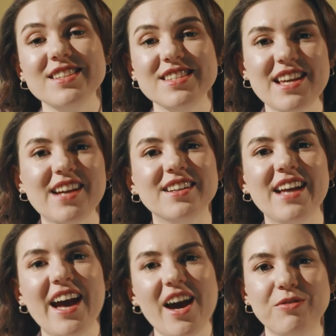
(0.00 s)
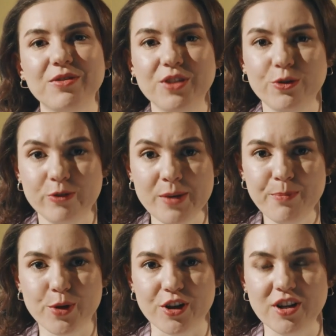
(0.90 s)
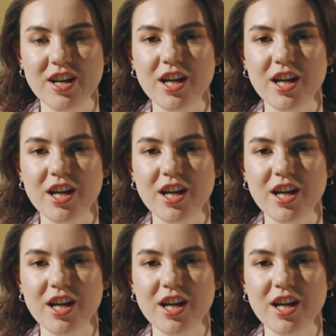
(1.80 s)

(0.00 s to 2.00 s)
the second half of November,